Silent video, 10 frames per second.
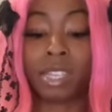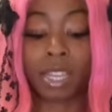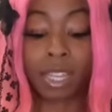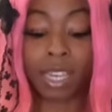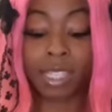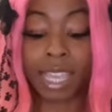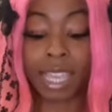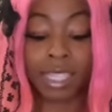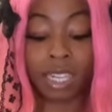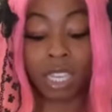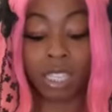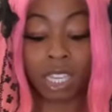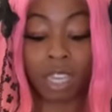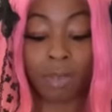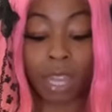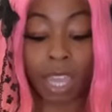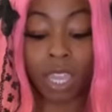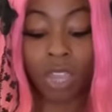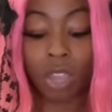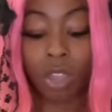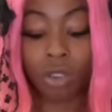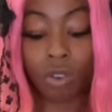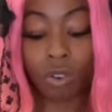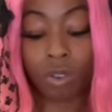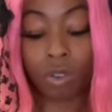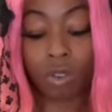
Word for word: like a lot of sexting to keep it like you know,